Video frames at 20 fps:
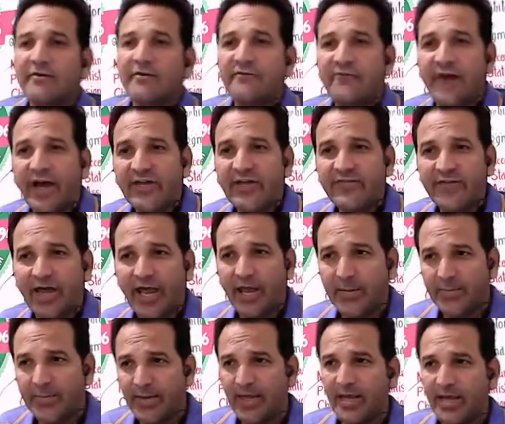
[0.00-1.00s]

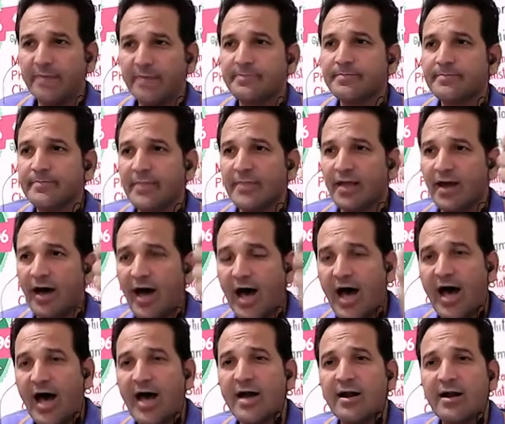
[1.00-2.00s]
5ab
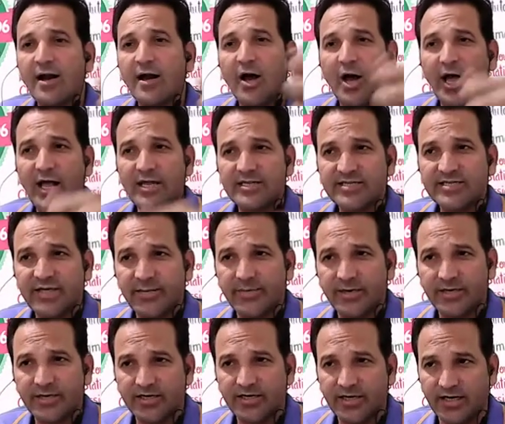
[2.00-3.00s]
are
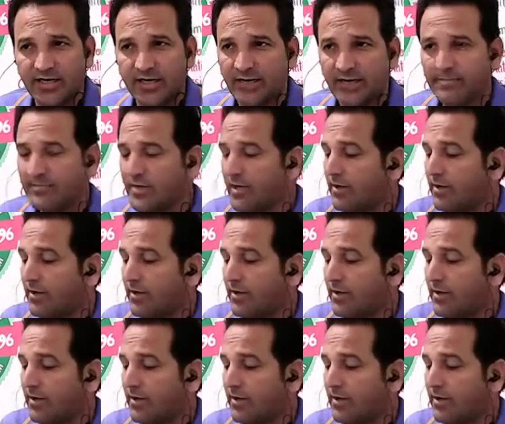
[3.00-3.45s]
algebraic term,